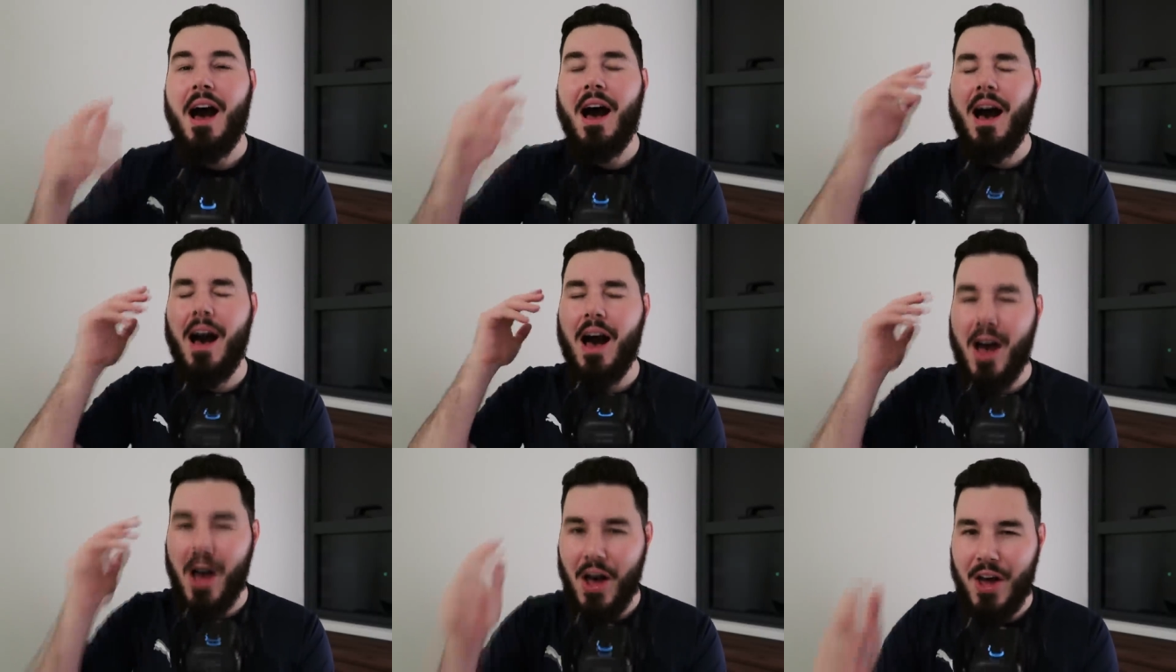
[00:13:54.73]

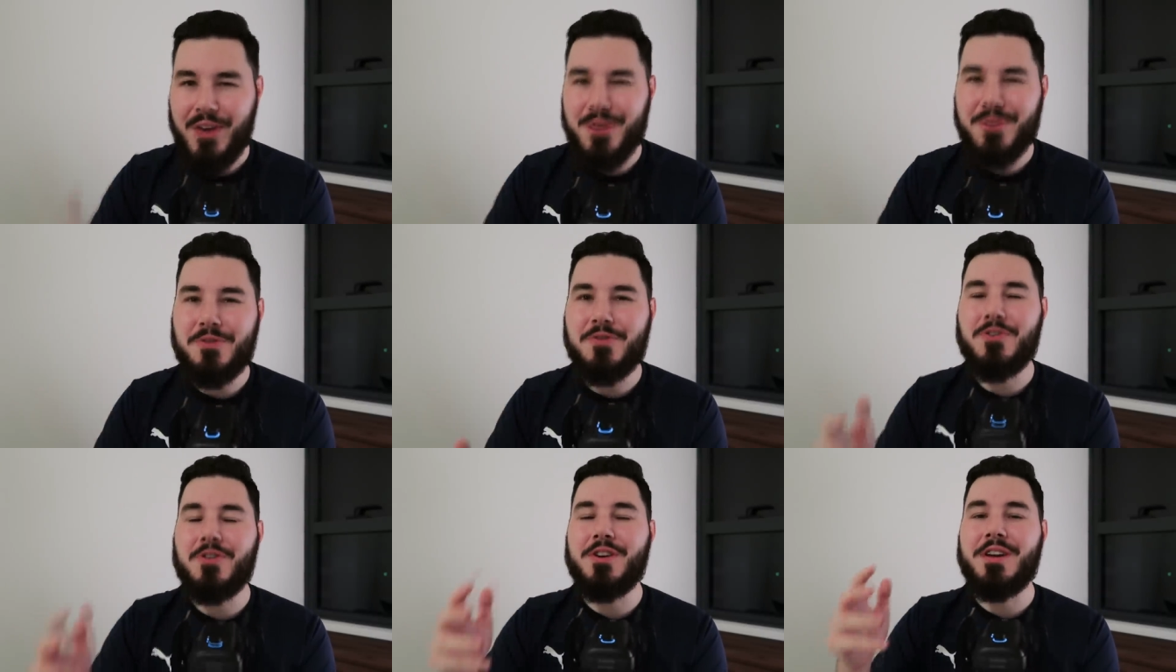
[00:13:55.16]

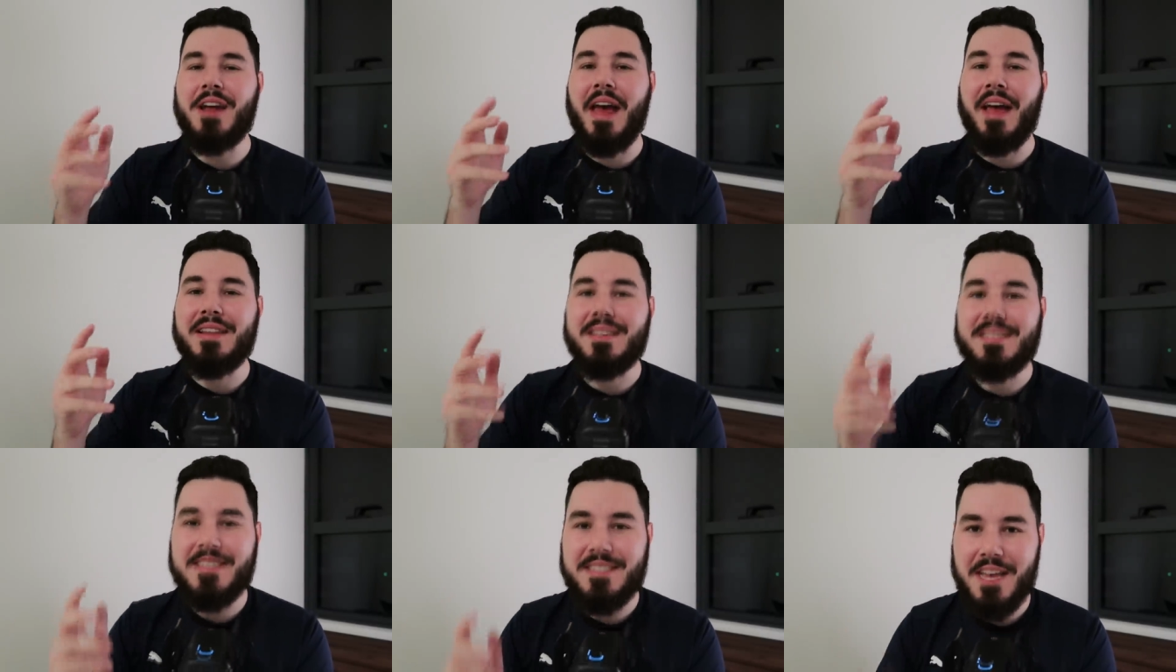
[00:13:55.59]

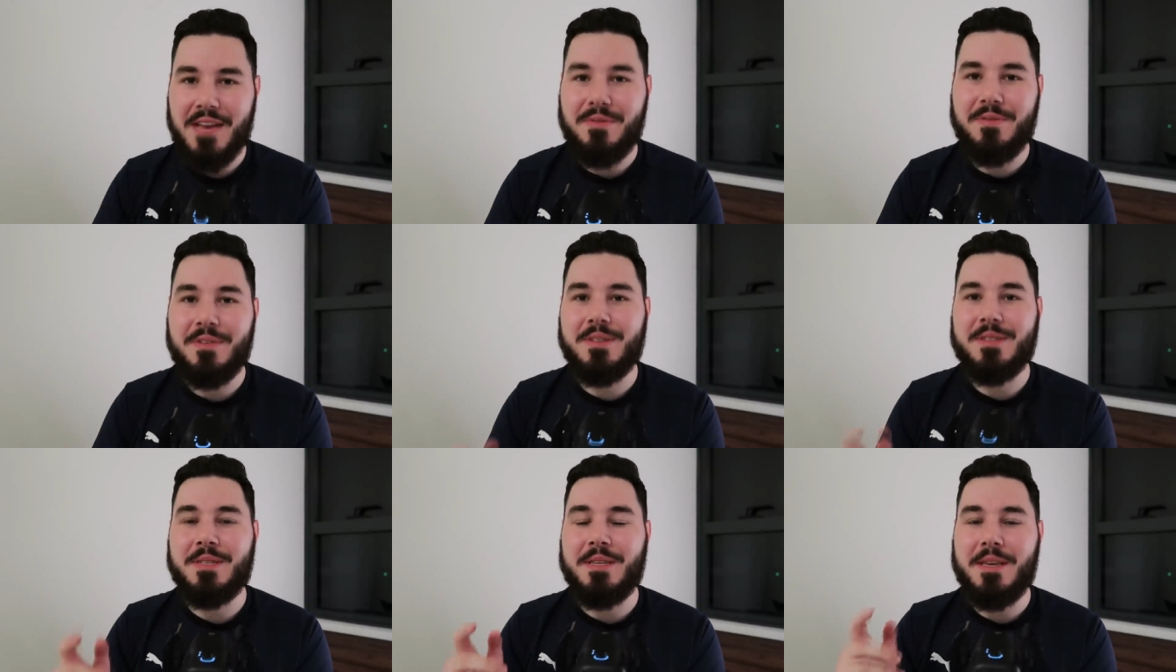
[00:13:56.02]

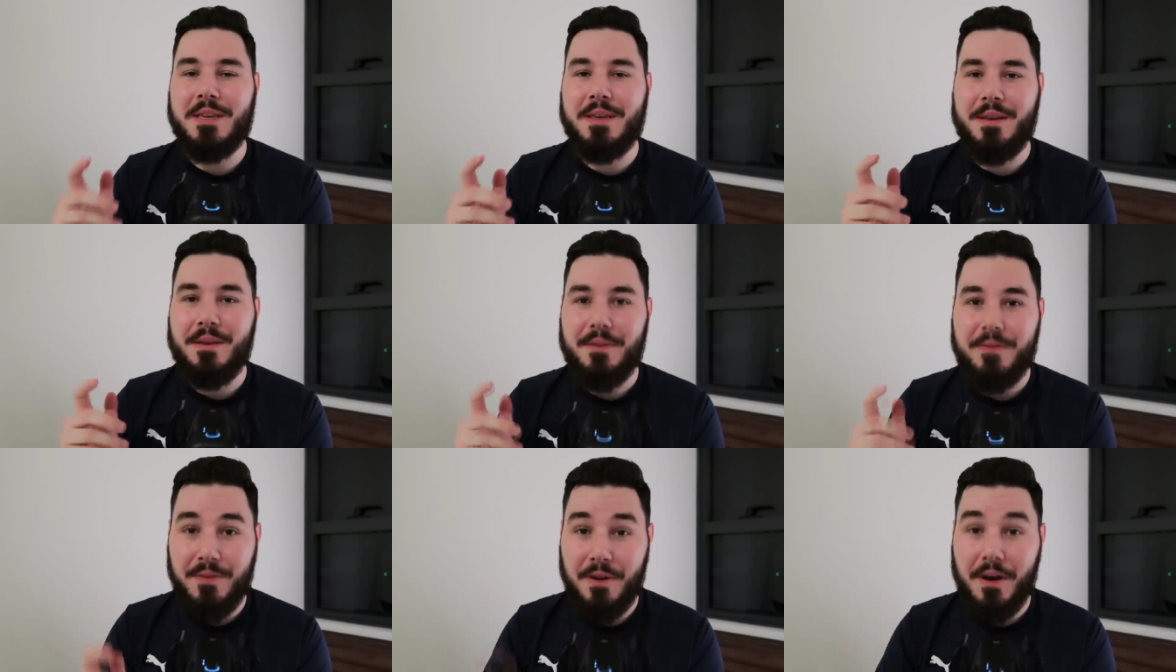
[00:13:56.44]

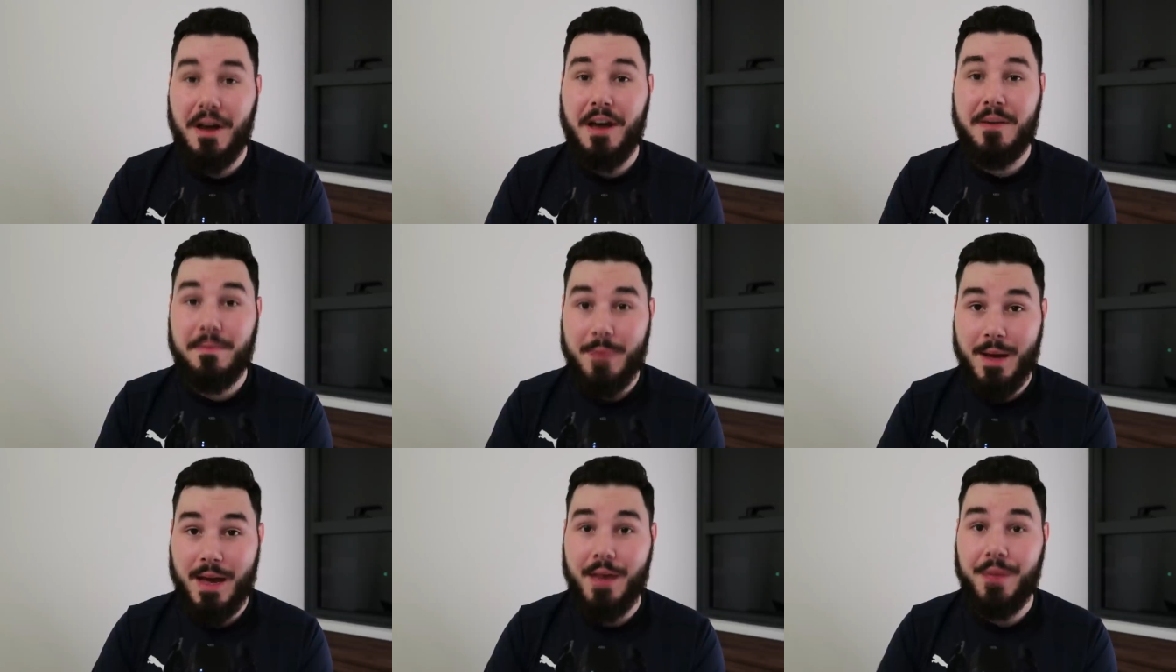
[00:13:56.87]

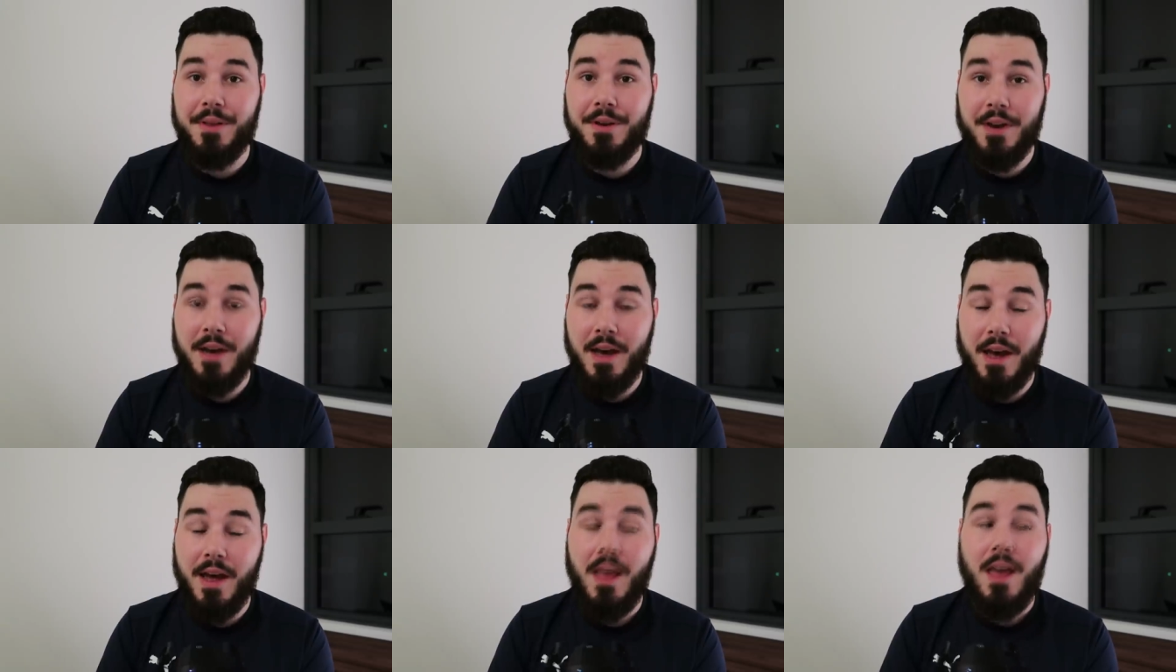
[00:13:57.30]
£175 a
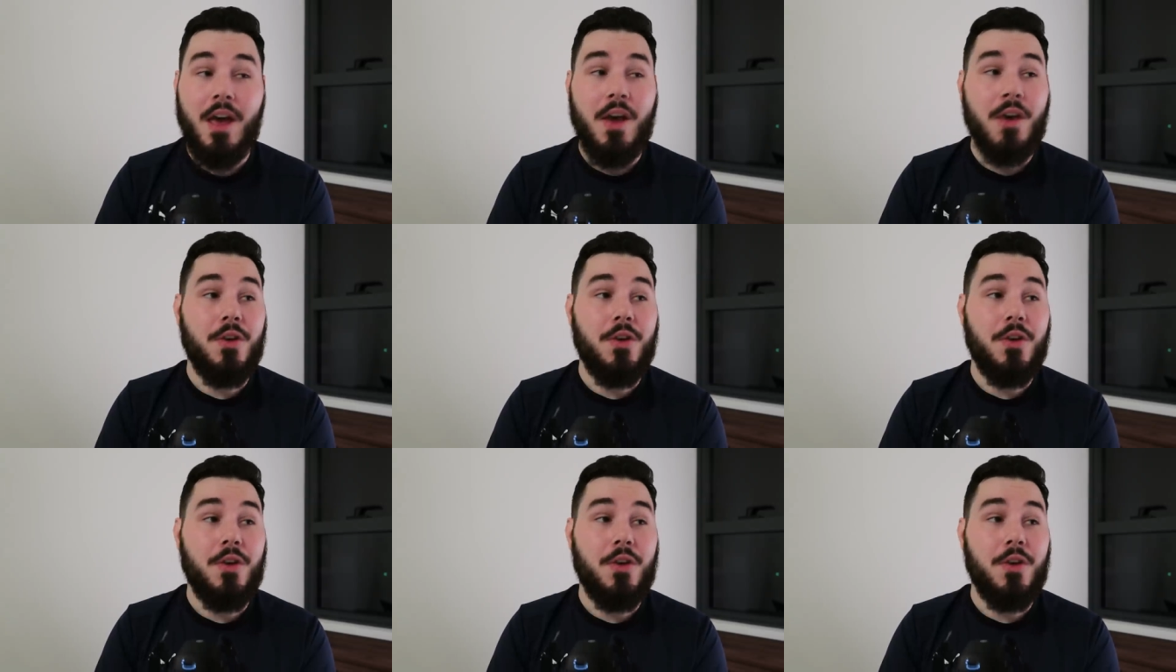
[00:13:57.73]
night.